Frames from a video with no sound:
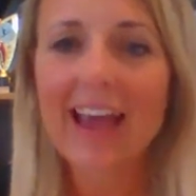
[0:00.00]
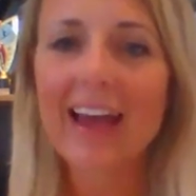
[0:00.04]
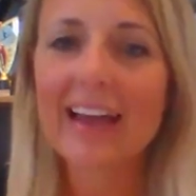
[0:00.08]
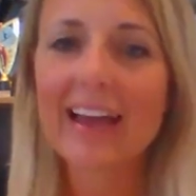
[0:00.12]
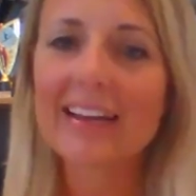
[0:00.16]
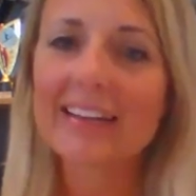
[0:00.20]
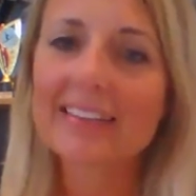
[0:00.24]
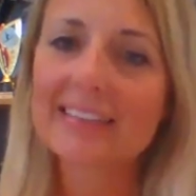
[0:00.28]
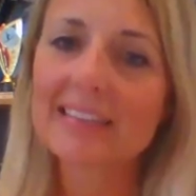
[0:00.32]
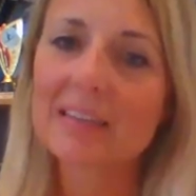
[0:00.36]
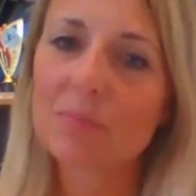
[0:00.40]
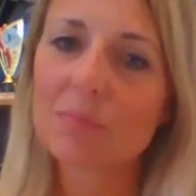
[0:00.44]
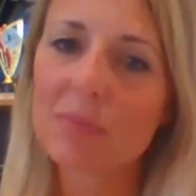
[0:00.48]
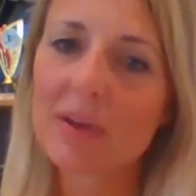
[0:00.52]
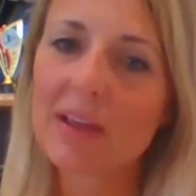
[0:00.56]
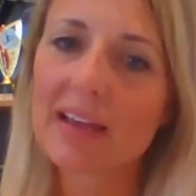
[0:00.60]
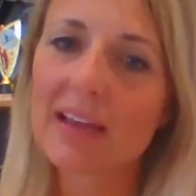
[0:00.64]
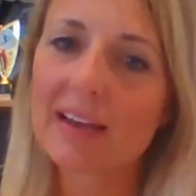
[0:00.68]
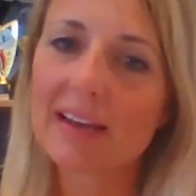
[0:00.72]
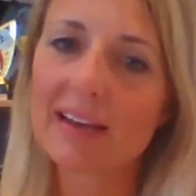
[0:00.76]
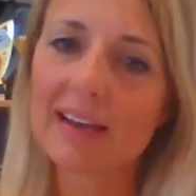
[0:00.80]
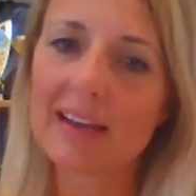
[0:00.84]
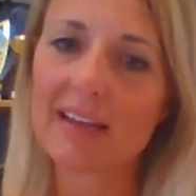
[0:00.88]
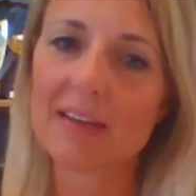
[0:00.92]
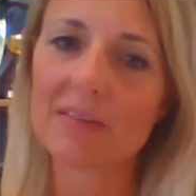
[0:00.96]
And is it
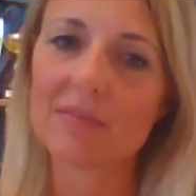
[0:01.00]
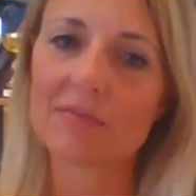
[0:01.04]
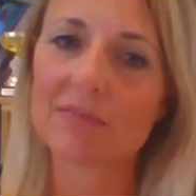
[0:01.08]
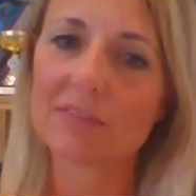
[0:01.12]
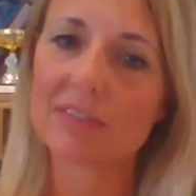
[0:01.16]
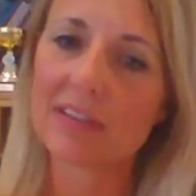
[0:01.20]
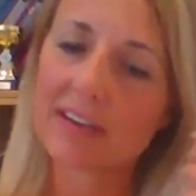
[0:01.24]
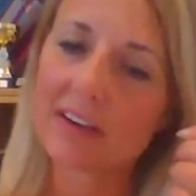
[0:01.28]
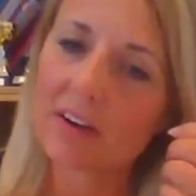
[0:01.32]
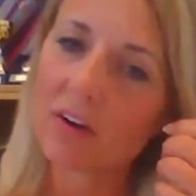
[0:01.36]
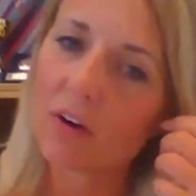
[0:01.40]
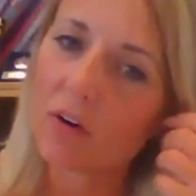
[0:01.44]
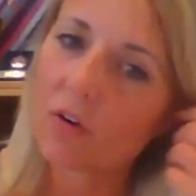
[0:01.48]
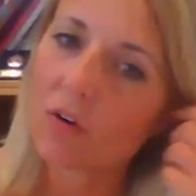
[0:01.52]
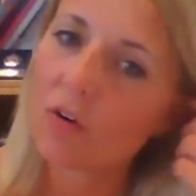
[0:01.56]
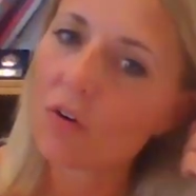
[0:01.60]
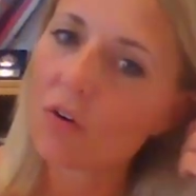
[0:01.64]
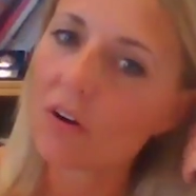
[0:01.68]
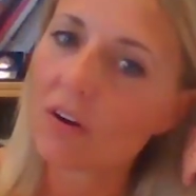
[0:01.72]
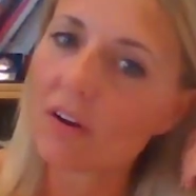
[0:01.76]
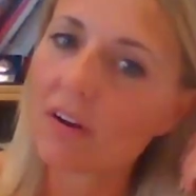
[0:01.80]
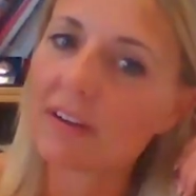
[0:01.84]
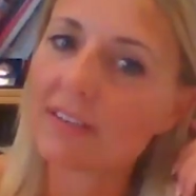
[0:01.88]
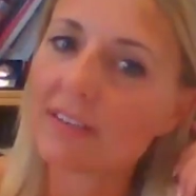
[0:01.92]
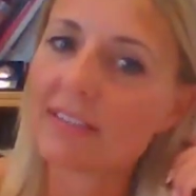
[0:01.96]
being lived in our
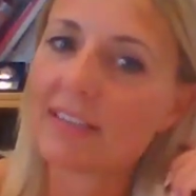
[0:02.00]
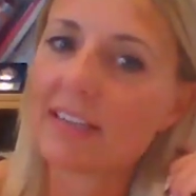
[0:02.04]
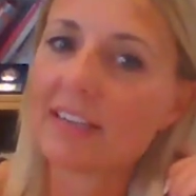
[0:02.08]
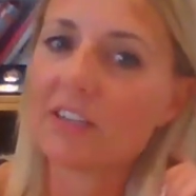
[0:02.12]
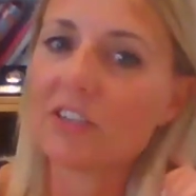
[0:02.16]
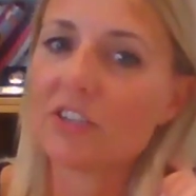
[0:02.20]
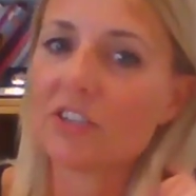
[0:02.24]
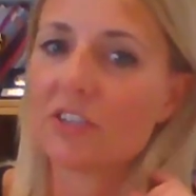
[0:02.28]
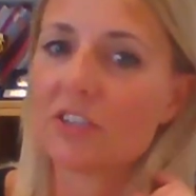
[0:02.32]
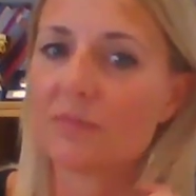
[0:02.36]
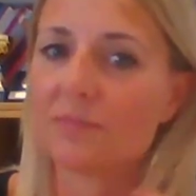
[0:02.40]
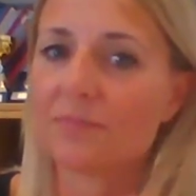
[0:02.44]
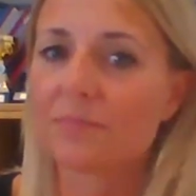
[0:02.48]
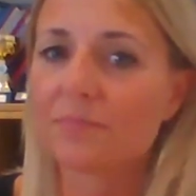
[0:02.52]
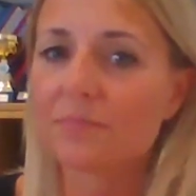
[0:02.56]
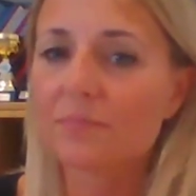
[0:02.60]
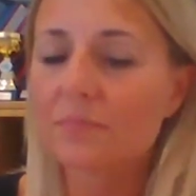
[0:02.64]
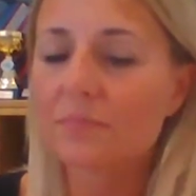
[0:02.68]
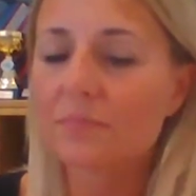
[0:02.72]
organisation?